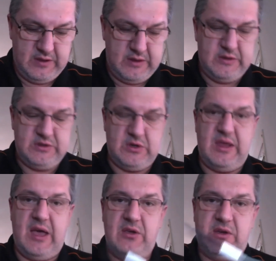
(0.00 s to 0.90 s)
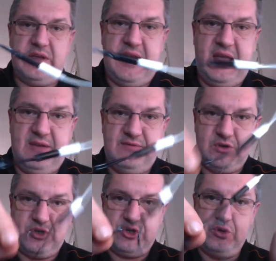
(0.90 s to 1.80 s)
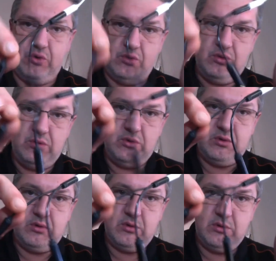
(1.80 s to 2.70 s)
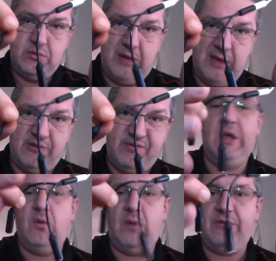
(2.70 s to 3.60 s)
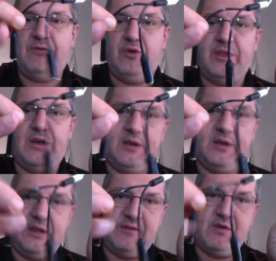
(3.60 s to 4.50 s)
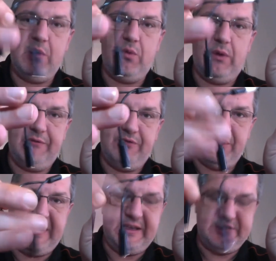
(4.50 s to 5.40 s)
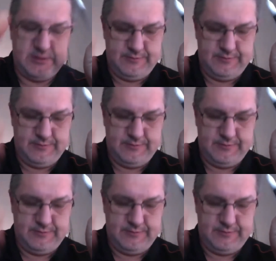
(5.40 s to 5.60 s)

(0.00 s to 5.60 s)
So now you can have two microphones, one for the interviewer, one for the guest.